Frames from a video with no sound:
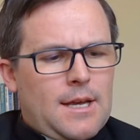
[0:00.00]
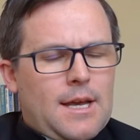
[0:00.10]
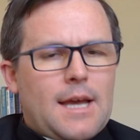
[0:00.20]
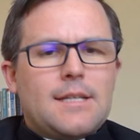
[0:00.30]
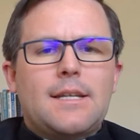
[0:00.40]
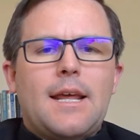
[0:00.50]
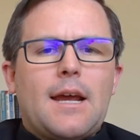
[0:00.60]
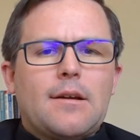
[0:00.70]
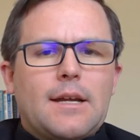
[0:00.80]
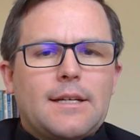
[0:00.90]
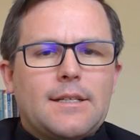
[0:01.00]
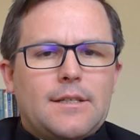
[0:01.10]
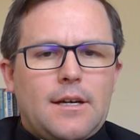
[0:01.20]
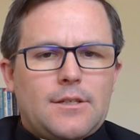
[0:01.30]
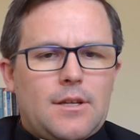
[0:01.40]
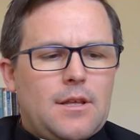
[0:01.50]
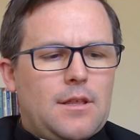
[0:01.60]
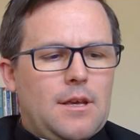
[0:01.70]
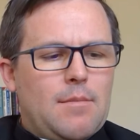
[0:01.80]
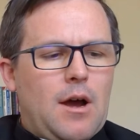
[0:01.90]
And today I'd like to touch on the
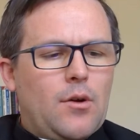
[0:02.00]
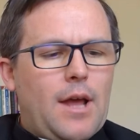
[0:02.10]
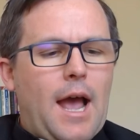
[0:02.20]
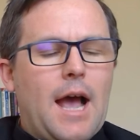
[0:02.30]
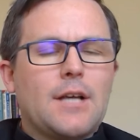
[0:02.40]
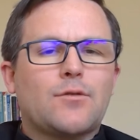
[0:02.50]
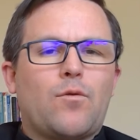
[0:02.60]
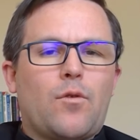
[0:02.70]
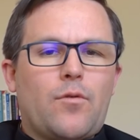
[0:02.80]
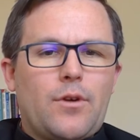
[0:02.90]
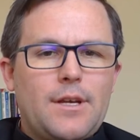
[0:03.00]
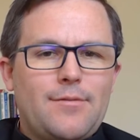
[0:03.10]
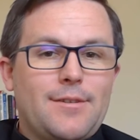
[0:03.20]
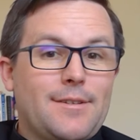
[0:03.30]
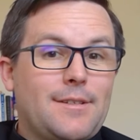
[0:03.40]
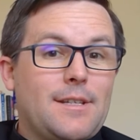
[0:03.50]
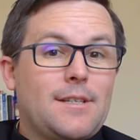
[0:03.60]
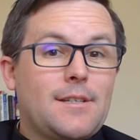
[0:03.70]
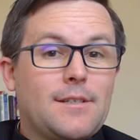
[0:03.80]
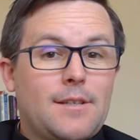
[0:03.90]
theme how to ask for forgiveness. This
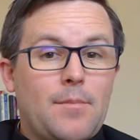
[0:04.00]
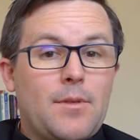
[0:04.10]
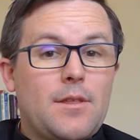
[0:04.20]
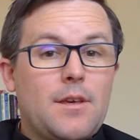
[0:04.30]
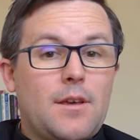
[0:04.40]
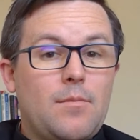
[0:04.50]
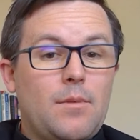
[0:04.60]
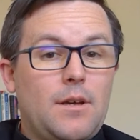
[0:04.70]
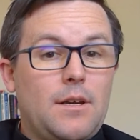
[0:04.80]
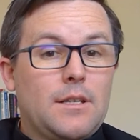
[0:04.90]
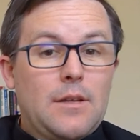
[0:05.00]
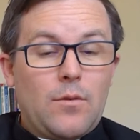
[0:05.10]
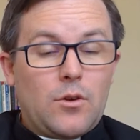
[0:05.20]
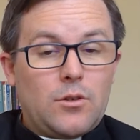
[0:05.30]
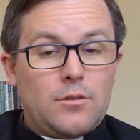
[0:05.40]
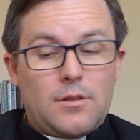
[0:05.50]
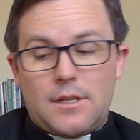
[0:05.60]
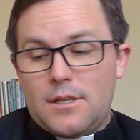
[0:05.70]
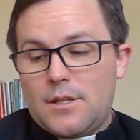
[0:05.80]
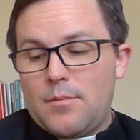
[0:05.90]
is something that can be difficult, this
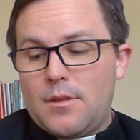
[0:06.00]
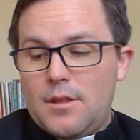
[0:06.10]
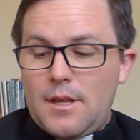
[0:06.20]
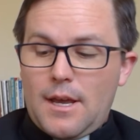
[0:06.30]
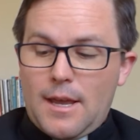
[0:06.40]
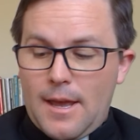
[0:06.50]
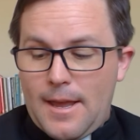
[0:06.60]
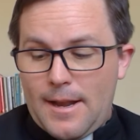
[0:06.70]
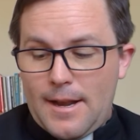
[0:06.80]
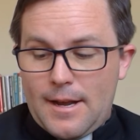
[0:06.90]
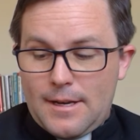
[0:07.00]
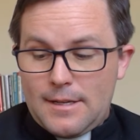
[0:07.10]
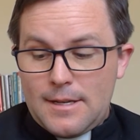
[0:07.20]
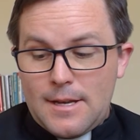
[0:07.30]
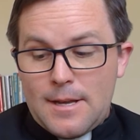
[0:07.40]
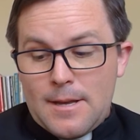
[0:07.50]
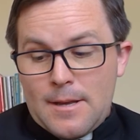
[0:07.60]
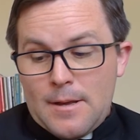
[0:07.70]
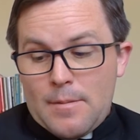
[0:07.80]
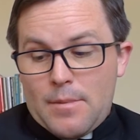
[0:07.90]
is something that can
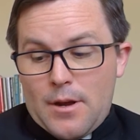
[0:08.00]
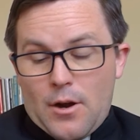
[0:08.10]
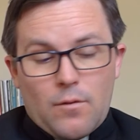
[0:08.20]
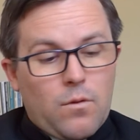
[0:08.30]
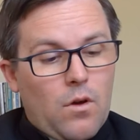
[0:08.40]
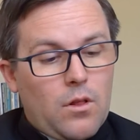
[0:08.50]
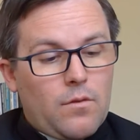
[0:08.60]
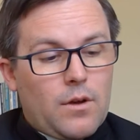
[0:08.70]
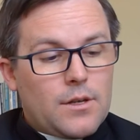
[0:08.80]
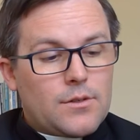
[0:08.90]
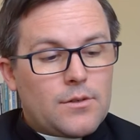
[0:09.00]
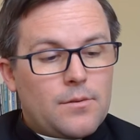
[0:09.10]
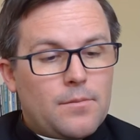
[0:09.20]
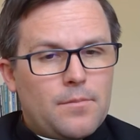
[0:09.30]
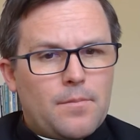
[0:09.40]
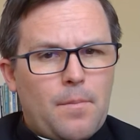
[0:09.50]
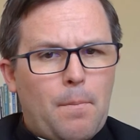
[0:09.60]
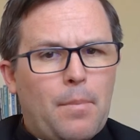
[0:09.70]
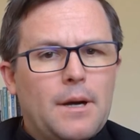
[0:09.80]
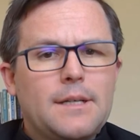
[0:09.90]
be hard for all of us,
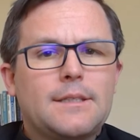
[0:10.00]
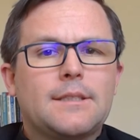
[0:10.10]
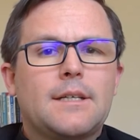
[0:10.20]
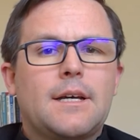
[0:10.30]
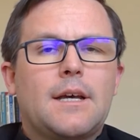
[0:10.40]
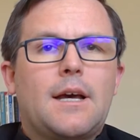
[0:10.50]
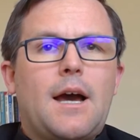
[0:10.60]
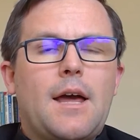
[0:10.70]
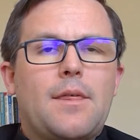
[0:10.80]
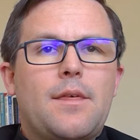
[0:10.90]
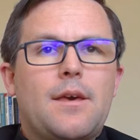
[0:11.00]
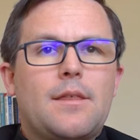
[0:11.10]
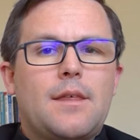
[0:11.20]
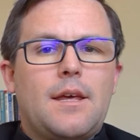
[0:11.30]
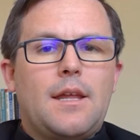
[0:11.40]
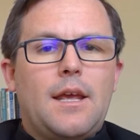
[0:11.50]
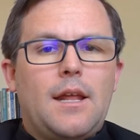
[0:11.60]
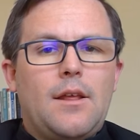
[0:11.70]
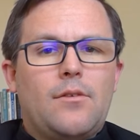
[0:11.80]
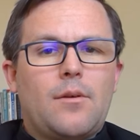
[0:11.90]
but I think that it
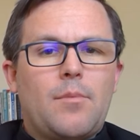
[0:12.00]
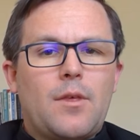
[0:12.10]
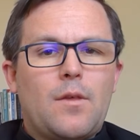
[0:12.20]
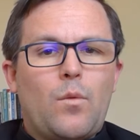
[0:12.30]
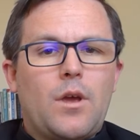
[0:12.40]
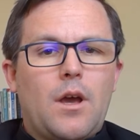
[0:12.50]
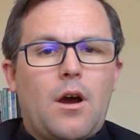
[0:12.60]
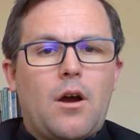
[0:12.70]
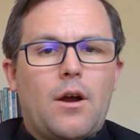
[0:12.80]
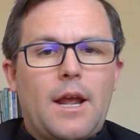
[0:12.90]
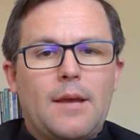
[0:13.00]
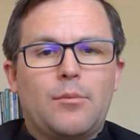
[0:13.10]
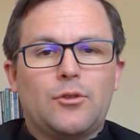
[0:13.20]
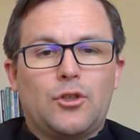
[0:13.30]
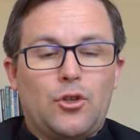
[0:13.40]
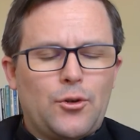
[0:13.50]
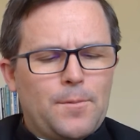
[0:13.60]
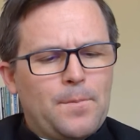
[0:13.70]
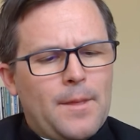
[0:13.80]
is something that we are able to learn.